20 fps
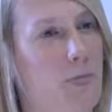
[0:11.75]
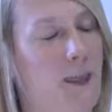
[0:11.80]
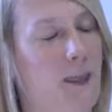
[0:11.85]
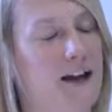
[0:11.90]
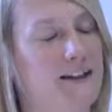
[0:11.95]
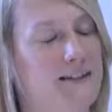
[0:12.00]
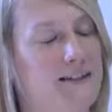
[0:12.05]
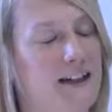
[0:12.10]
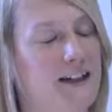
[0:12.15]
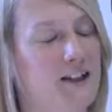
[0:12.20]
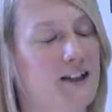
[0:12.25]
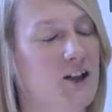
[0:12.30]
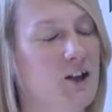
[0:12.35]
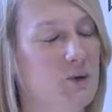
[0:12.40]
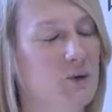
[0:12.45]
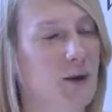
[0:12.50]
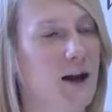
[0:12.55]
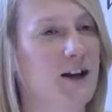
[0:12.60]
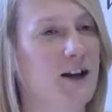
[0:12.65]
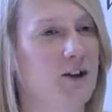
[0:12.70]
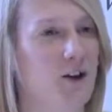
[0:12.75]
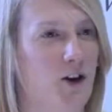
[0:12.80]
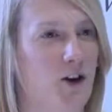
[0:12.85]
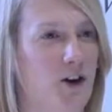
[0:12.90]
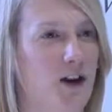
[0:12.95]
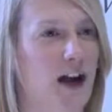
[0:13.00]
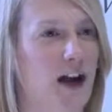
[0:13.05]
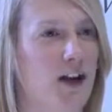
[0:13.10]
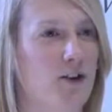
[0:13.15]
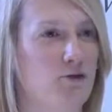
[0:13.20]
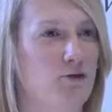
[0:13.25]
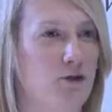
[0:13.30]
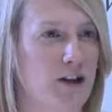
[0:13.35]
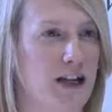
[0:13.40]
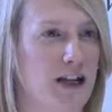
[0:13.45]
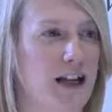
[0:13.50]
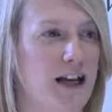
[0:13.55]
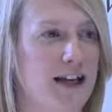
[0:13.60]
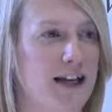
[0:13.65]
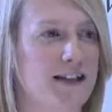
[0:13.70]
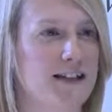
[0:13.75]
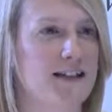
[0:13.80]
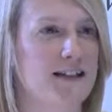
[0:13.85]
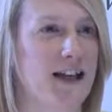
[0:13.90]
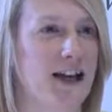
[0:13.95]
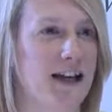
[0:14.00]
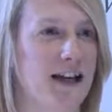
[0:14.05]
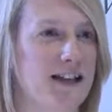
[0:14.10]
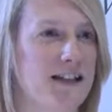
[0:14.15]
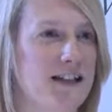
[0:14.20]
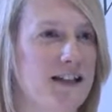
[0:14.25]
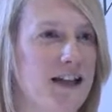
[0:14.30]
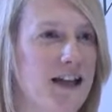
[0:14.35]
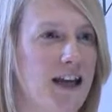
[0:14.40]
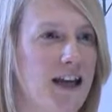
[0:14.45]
As I can look back now, I realise that